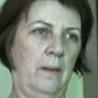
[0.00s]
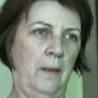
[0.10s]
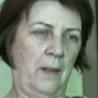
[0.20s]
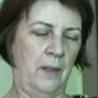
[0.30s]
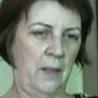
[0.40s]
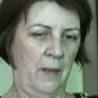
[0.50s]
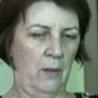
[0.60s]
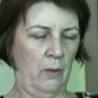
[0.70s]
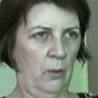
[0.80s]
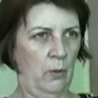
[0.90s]
You know, so
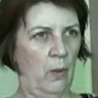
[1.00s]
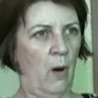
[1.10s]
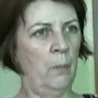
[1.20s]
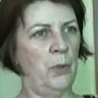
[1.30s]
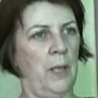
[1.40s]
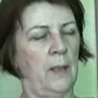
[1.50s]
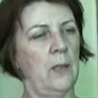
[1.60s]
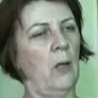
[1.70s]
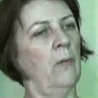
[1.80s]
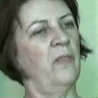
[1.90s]
they're all
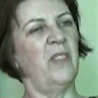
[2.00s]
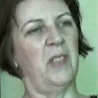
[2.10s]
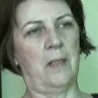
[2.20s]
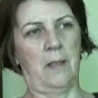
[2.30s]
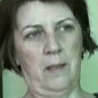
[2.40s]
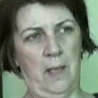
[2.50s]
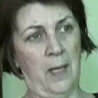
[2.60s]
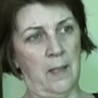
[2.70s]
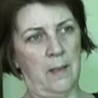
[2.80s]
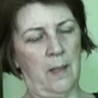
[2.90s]
objects of
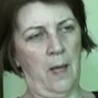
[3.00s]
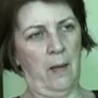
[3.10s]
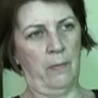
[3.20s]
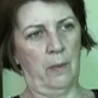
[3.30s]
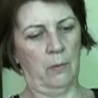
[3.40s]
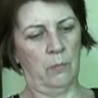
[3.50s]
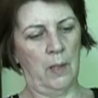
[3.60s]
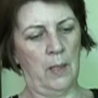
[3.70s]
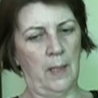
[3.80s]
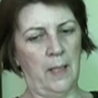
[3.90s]
distaste that have
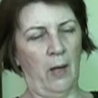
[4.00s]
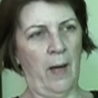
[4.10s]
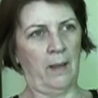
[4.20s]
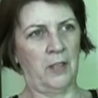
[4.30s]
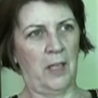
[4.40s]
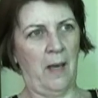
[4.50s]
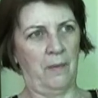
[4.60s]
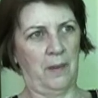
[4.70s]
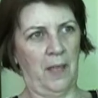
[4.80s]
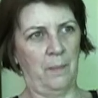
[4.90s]
really, I actually
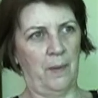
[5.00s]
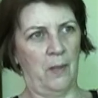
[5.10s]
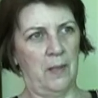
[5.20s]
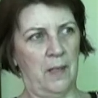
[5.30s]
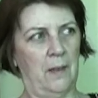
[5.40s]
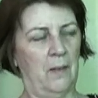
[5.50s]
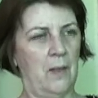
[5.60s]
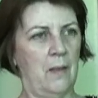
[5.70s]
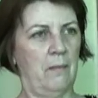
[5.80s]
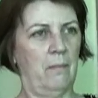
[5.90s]
have to keep those
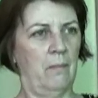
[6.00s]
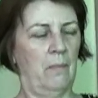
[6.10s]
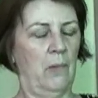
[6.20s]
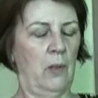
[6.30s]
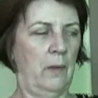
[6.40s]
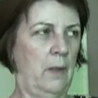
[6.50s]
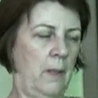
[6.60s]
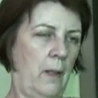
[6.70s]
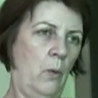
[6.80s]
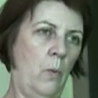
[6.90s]
things, you know,